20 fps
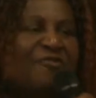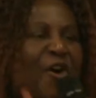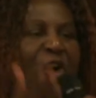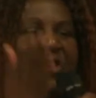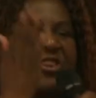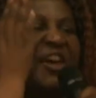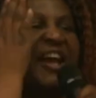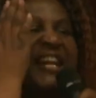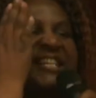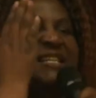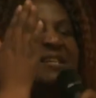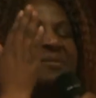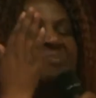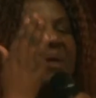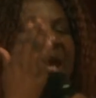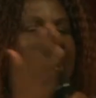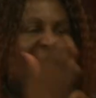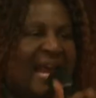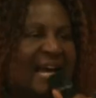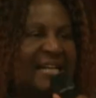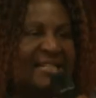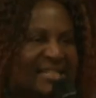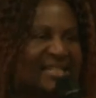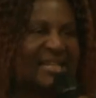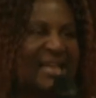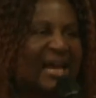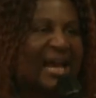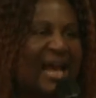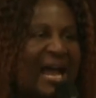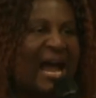for 30
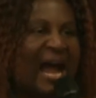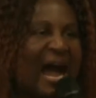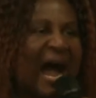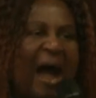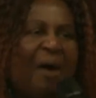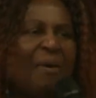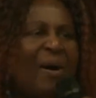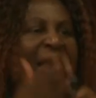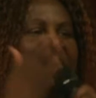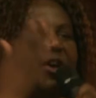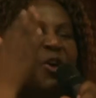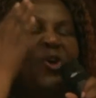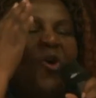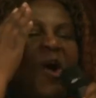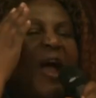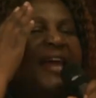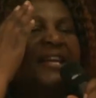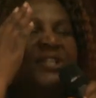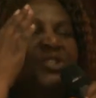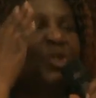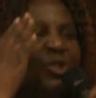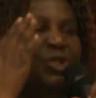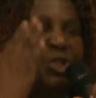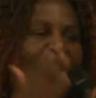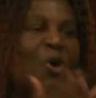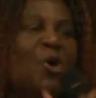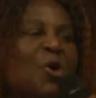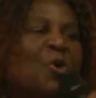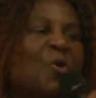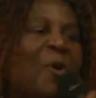minutes, how are you going to
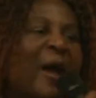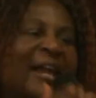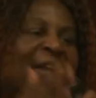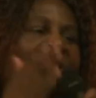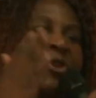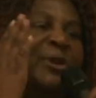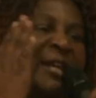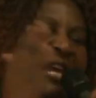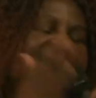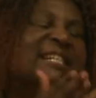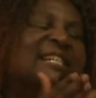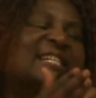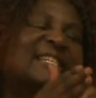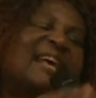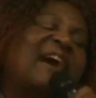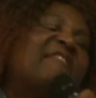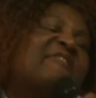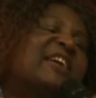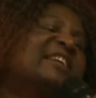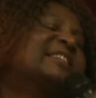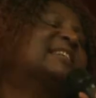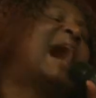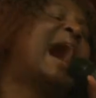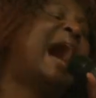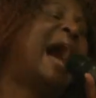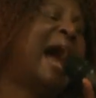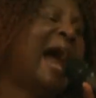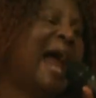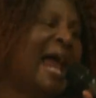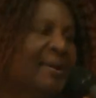do when you need 7
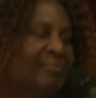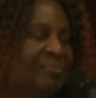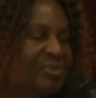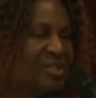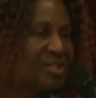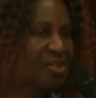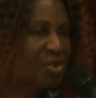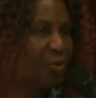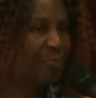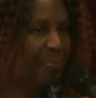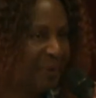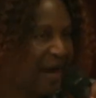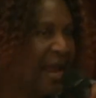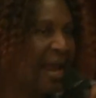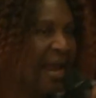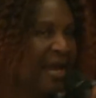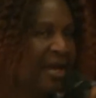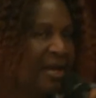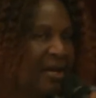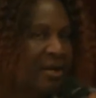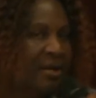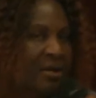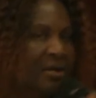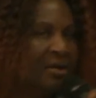times to pray?